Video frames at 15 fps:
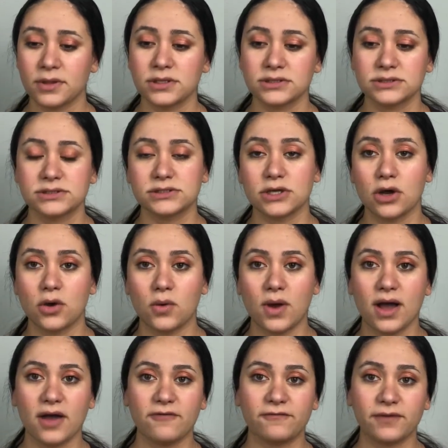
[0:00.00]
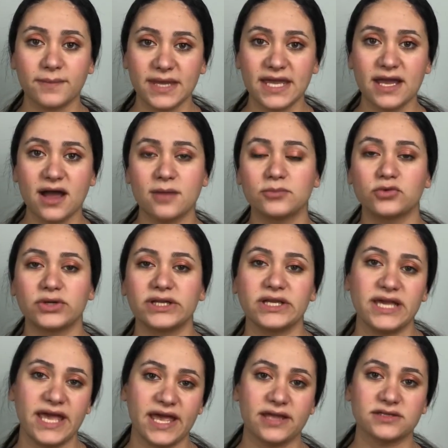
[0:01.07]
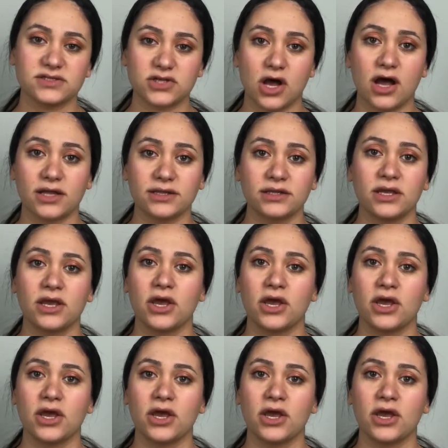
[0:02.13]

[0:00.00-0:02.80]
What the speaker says: So for me, I'm really hands-on